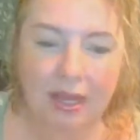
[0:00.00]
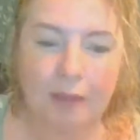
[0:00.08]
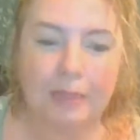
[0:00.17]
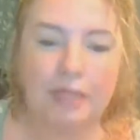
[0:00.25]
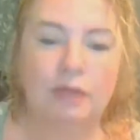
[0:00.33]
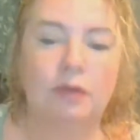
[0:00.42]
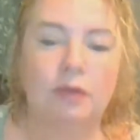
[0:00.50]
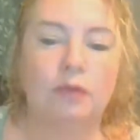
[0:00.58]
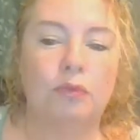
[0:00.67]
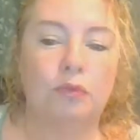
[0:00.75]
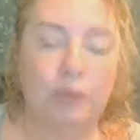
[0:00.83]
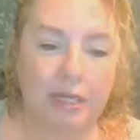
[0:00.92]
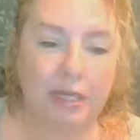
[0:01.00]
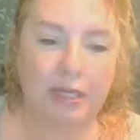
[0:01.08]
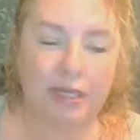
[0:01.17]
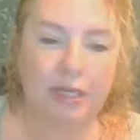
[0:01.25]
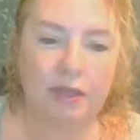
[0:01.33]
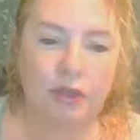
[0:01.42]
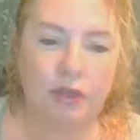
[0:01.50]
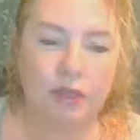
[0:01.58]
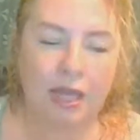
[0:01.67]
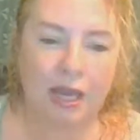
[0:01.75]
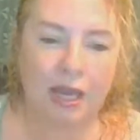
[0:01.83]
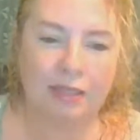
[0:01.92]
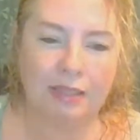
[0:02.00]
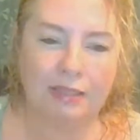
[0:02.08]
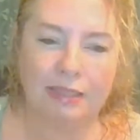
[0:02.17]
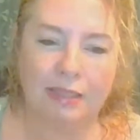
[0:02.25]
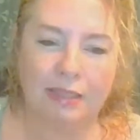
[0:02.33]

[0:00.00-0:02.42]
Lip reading: I mean, really, you can't